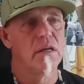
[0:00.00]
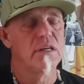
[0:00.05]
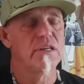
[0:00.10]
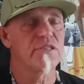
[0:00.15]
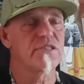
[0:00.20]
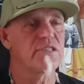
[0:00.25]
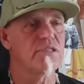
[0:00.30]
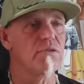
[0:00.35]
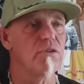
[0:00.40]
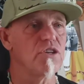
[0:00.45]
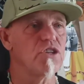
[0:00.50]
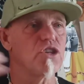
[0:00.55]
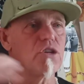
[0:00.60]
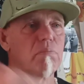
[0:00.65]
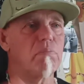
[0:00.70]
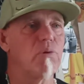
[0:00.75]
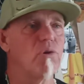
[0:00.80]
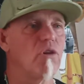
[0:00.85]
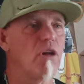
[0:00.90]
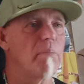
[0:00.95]
As soon as you
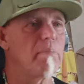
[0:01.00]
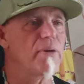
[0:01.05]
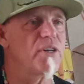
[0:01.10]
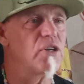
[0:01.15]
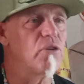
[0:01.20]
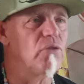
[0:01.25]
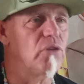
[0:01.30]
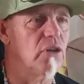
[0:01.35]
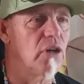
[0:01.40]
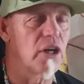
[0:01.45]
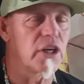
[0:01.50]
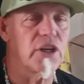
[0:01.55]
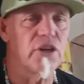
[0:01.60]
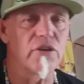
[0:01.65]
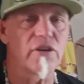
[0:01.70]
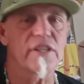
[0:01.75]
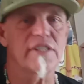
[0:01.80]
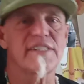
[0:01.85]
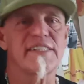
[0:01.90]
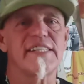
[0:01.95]
pull up and you look,
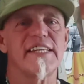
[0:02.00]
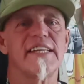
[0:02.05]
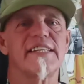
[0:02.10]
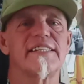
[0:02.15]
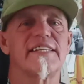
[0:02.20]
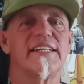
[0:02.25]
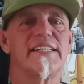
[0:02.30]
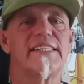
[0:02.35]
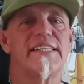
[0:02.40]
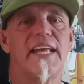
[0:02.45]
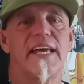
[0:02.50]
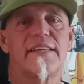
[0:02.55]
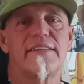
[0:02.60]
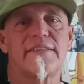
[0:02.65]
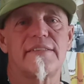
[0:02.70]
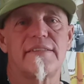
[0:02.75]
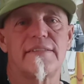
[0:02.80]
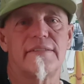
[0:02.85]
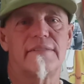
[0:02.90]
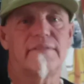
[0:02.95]
you can see it's a death
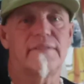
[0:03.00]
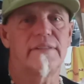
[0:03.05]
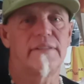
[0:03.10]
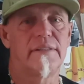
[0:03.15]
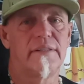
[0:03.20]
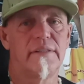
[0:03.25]
zone.